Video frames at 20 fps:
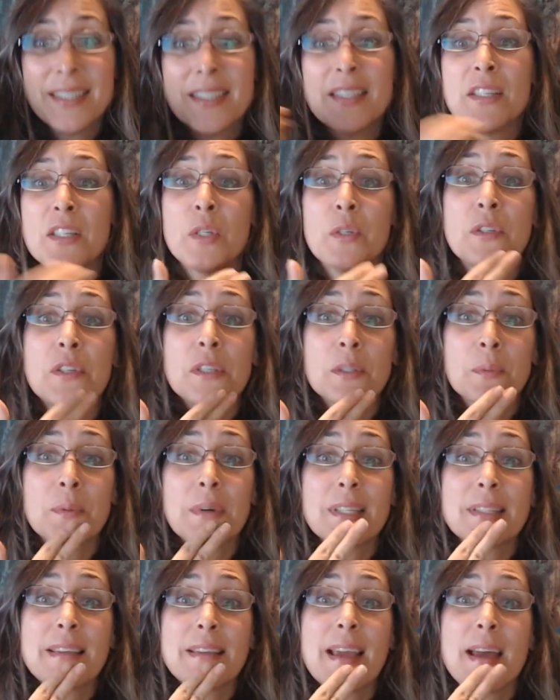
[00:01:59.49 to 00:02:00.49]
You just want
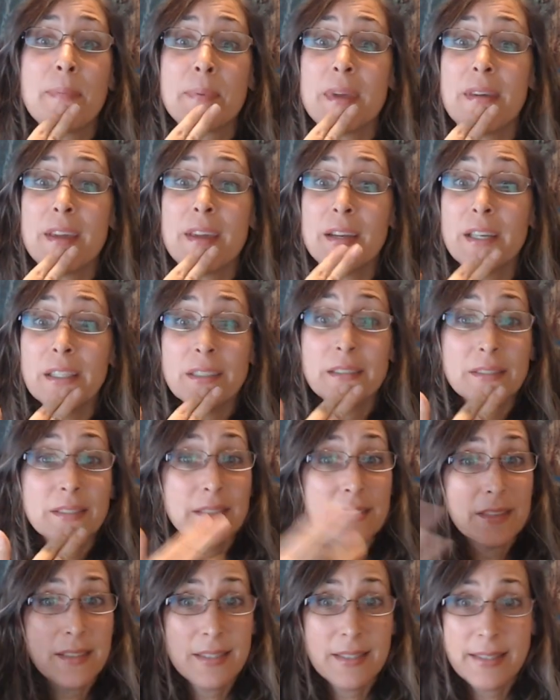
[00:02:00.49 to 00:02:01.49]
to tap here,
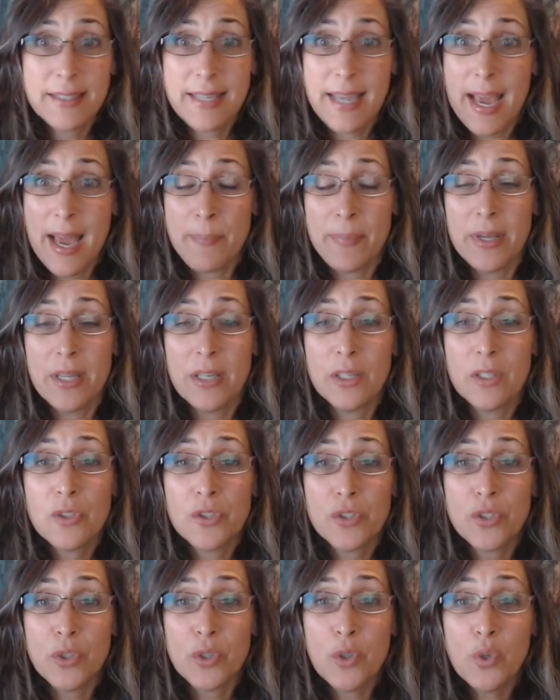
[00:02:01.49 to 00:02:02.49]
tap it.
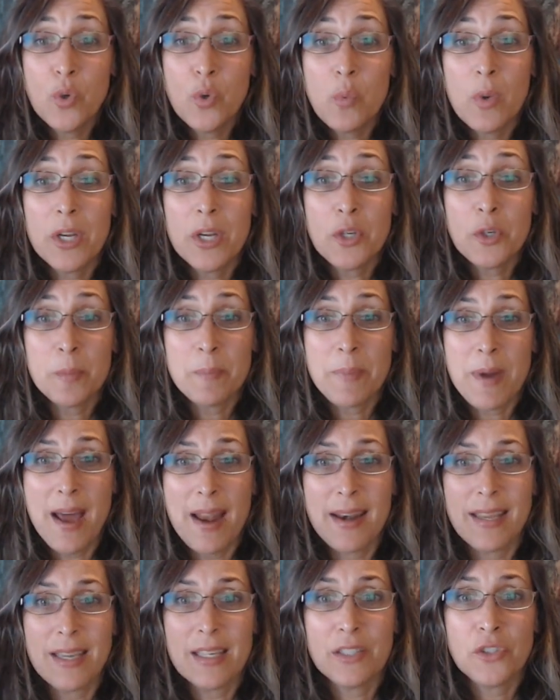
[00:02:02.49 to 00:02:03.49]
Do what your
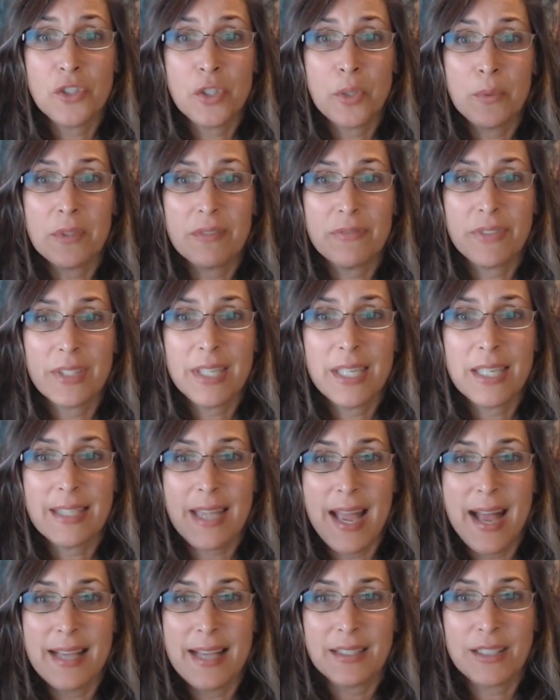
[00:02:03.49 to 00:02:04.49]
body intuitively is
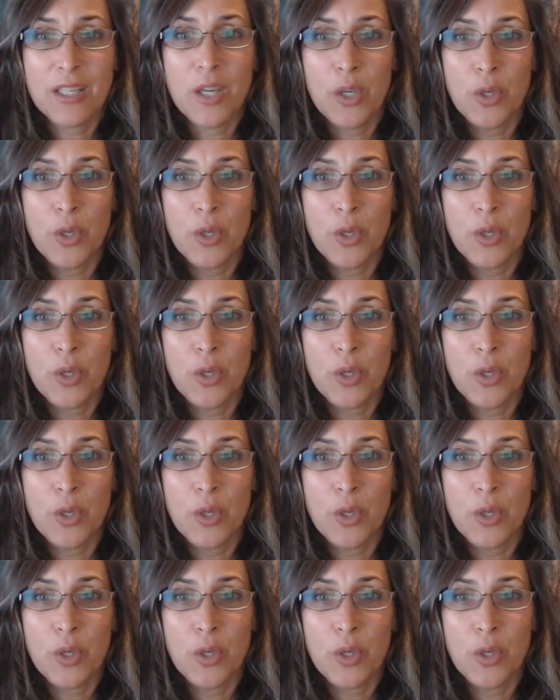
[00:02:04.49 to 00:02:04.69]
asking you